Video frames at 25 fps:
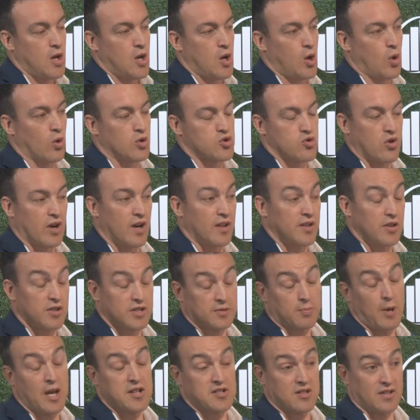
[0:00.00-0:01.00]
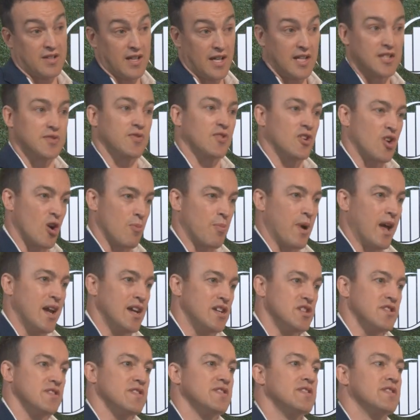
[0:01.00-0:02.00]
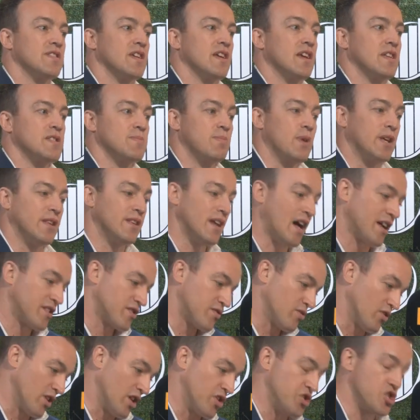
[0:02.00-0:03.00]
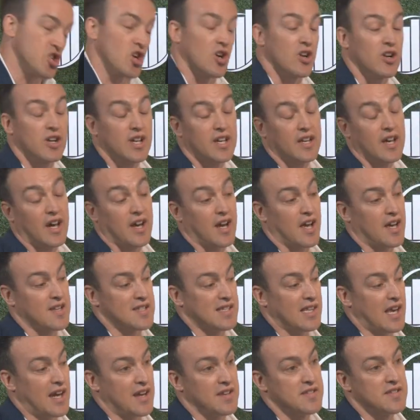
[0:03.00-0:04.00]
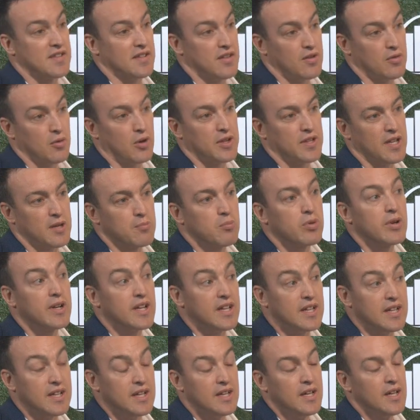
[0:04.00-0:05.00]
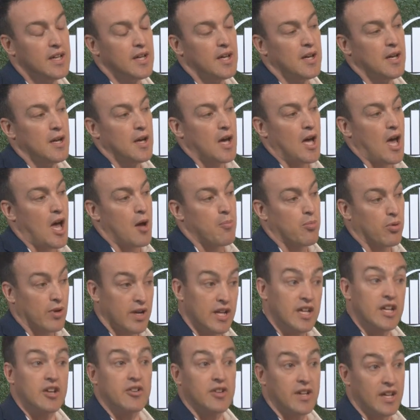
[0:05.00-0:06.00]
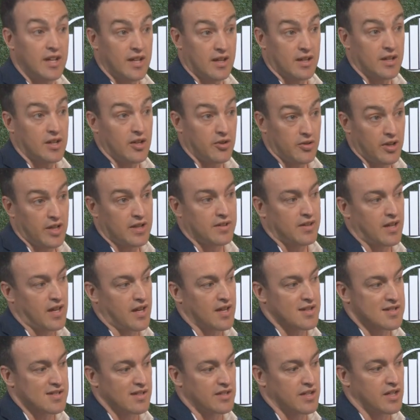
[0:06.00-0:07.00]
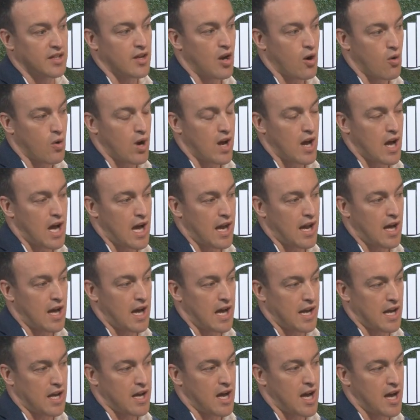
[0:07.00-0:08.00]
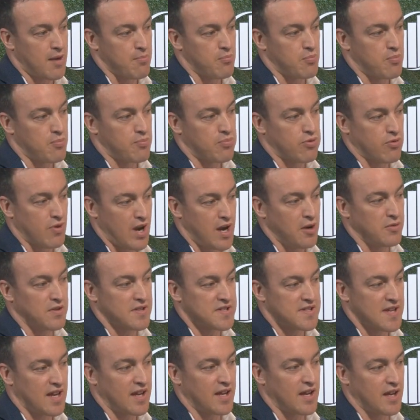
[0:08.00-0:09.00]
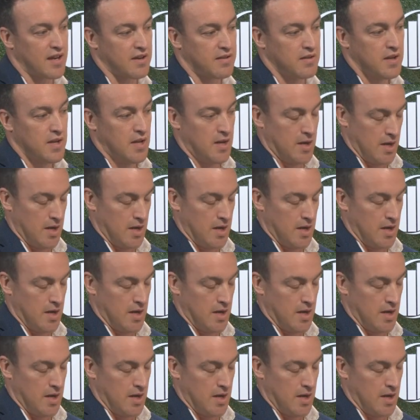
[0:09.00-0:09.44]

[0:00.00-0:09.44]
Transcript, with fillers: who are trying to do special things for their patients. It's been that sort of journey that has led us to do, I think, pretty a pretty unique unique things like, you know, and, and, and I am proud to say that,